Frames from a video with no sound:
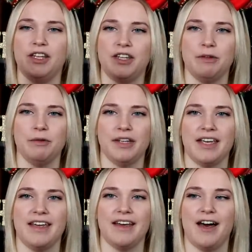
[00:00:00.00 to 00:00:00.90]

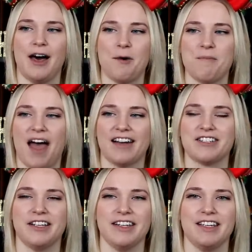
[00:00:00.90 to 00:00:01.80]
cutely
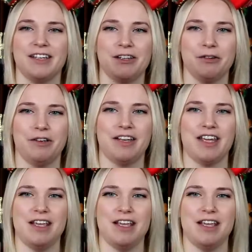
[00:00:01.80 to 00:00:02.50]
actually included